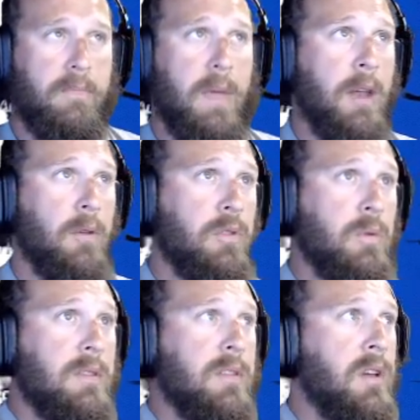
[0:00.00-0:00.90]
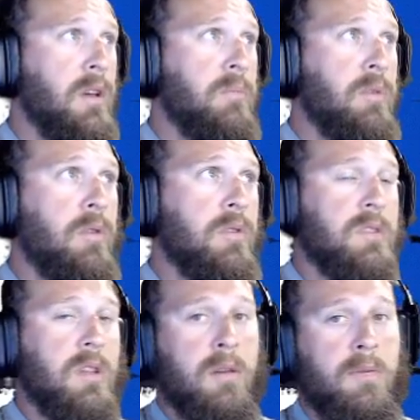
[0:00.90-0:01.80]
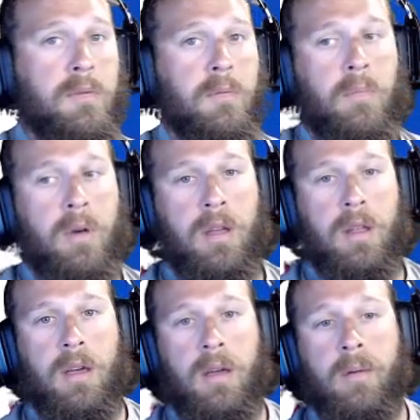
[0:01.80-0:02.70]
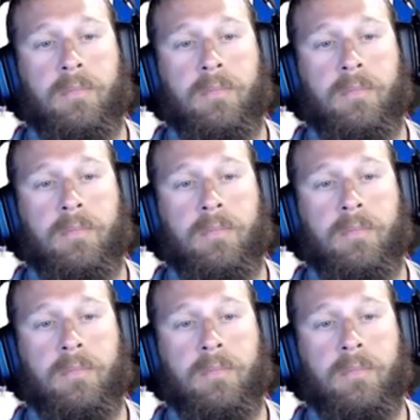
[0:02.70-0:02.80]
I don't do a ton of computer stuff, but uh,